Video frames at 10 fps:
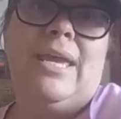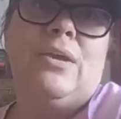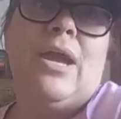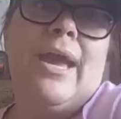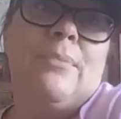it
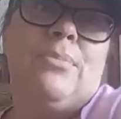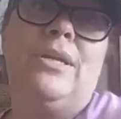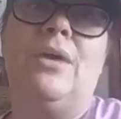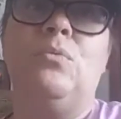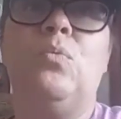happen
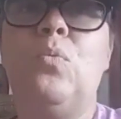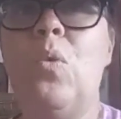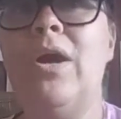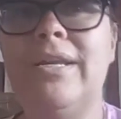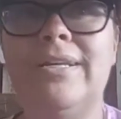on
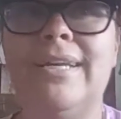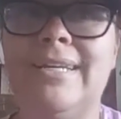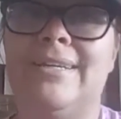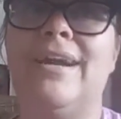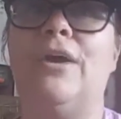one
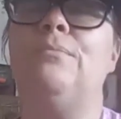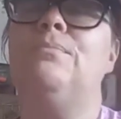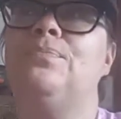income?